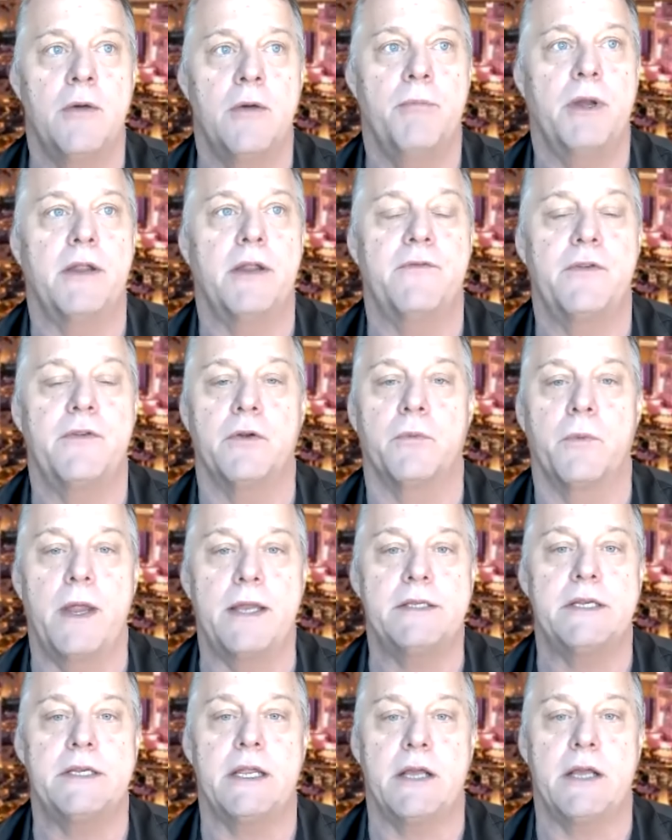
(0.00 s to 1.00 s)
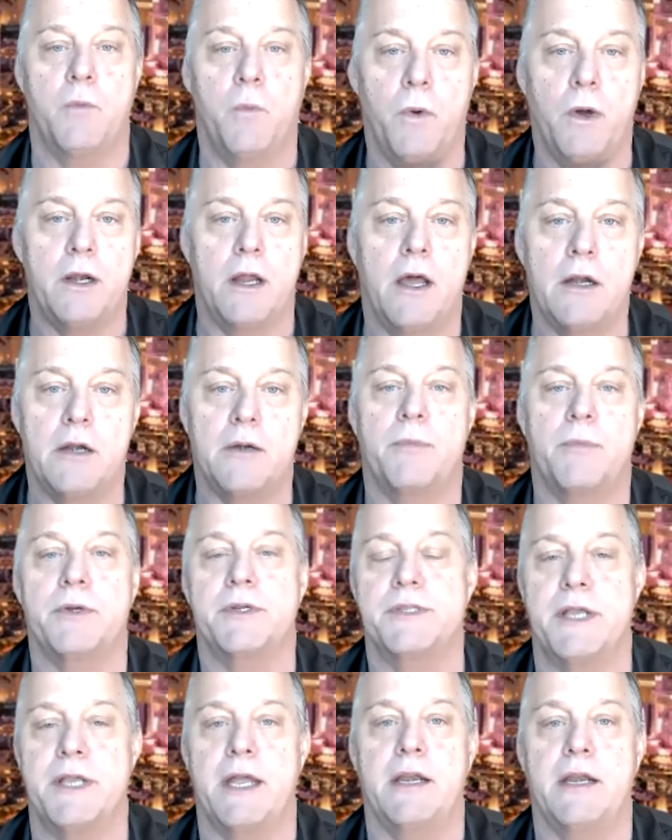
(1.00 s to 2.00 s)
But if you're renting,
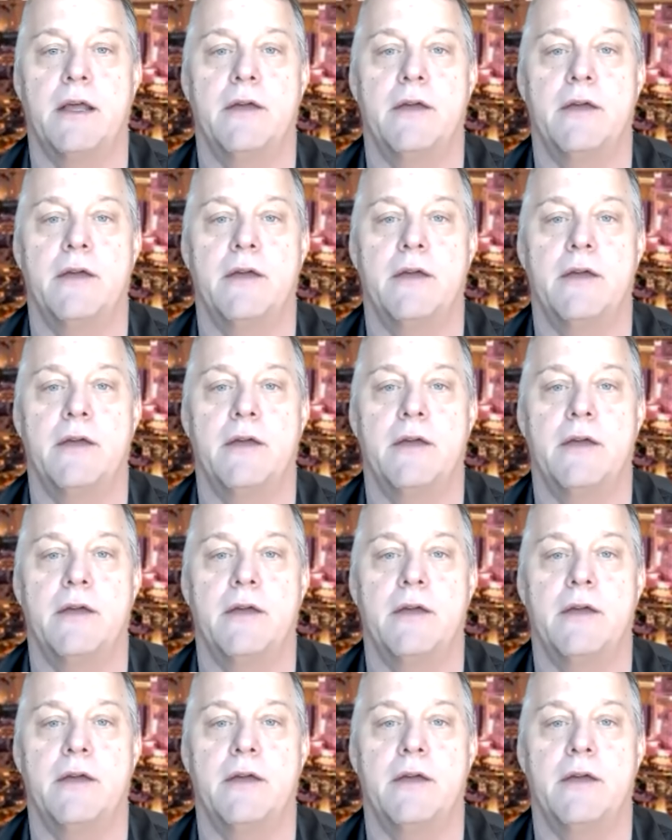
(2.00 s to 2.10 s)
100%